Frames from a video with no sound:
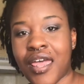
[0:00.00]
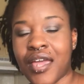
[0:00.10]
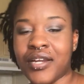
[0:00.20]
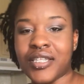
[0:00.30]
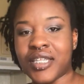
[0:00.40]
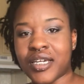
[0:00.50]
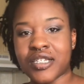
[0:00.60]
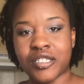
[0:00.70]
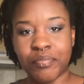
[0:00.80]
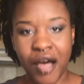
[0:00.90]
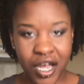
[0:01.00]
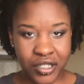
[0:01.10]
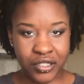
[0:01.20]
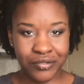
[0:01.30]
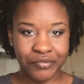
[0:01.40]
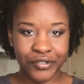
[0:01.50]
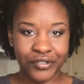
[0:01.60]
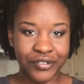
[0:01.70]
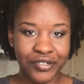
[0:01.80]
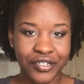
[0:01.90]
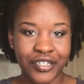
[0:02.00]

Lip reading: Anything is possible.